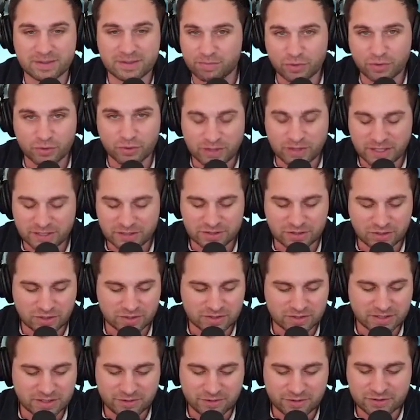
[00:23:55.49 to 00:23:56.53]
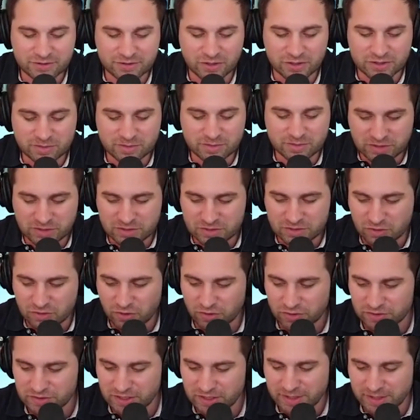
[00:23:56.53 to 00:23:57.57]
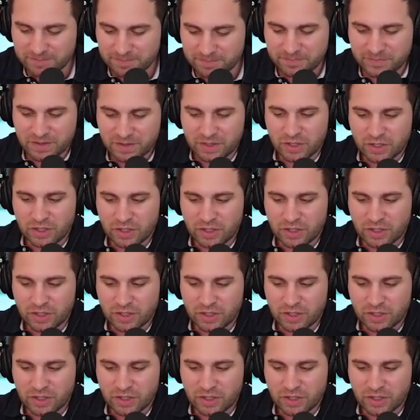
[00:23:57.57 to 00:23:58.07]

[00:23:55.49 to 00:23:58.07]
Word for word: The broke agent talk Eric talks about this all the time.